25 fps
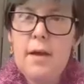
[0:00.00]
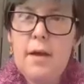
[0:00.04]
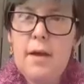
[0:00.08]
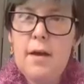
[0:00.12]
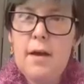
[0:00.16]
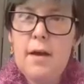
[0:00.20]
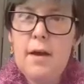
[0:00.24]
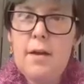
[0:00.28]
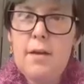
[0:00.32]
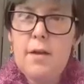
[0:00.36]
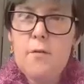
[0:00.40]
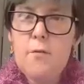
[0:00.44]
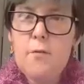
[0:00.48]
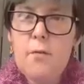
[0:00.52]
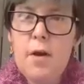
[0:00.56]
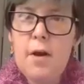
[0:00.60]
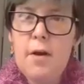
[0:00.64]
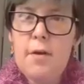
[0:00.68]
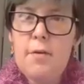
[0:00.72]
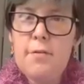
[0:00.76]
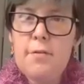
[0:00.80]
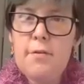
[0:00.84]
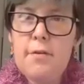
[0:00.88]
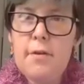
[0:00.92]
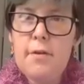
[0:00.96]
And you
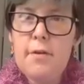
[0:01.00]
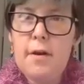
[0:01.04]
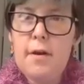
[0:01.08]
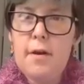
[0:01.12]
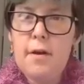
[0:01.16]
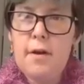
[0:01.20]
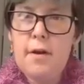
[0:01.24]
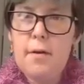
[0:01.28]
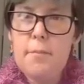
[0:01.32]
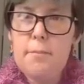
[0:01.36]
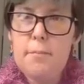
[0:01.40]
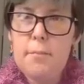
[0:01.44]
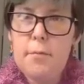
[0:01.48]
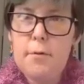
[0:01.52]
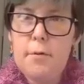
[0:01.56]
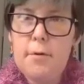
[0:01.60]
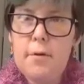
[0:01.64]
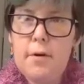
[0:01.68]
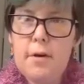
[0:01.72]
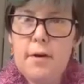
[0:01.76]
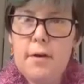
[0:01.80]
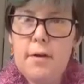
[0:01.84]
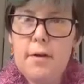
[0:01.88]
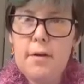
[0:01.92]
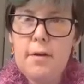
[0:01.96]
wrote a
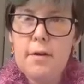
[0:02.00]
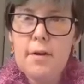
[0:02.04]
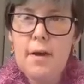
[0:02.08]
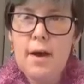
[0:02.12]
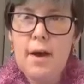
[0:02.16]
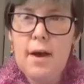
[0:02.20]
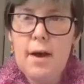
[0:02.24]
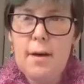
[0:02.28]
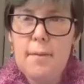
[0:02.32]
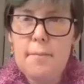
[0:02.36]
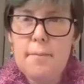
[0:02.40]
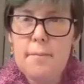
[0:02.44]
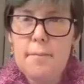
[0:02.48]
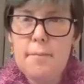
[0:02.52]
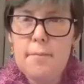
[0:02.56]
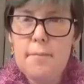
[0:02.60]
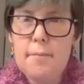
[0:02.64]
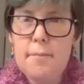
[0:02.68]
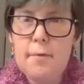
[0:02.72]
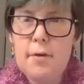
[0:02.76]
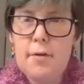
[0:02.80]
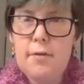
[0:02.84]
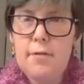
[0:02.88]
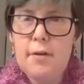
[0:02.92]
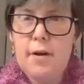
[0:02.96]
book,
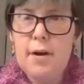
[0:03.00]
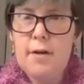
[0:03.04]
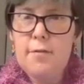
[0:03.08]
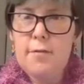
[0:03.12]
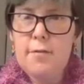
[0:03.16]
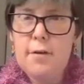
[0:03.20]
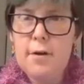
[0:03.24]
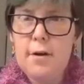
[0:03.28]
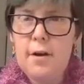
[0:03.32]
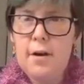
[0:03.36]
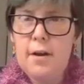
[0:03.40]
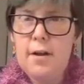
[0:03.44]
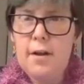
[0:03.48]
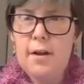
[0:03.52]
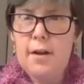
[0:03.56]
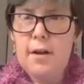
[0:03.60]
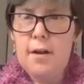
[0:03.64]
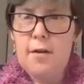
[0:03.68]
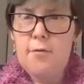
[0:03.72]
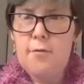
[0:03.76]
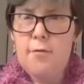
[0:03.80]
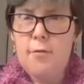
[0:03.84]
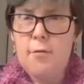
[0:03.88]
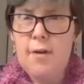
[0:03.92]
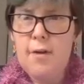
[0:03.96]
which I've got and
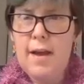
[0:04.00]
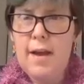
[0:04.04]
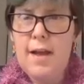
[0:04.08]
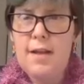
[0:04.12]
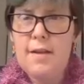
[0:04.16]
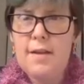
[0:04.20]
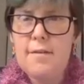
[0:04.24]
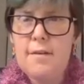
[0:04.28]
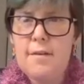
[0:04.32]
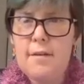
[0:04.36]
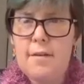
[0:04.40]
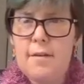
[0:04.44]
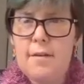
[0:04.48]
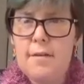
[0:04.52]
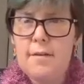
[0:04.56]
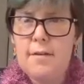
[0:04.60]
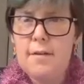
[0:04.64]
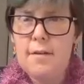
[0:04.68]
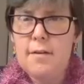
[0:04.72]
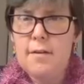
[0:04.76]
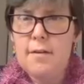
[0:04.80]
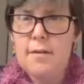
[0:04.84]
have read, and